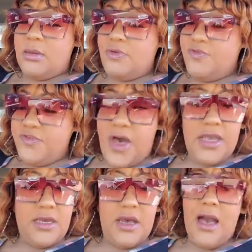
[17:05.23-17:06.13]

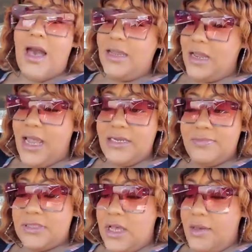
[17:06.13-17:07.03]
Fire. Hot
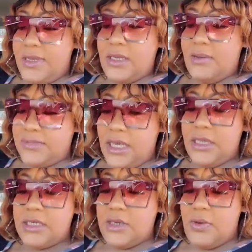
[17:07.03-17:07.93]
items coming. I'm
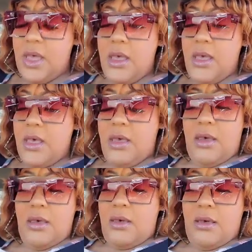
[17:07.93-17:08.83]
telling you.
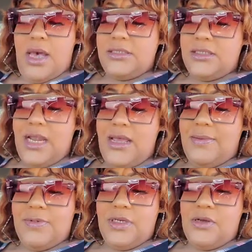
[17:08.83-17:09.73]
I said I'm
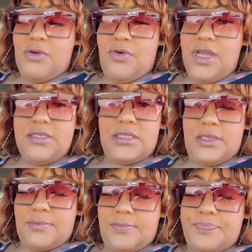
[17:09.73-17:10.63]
going to go
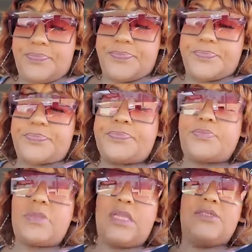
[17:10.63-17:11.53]
crazy.
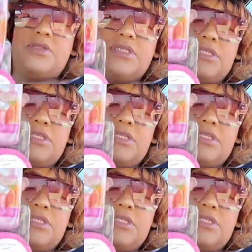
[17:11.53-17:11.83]
So this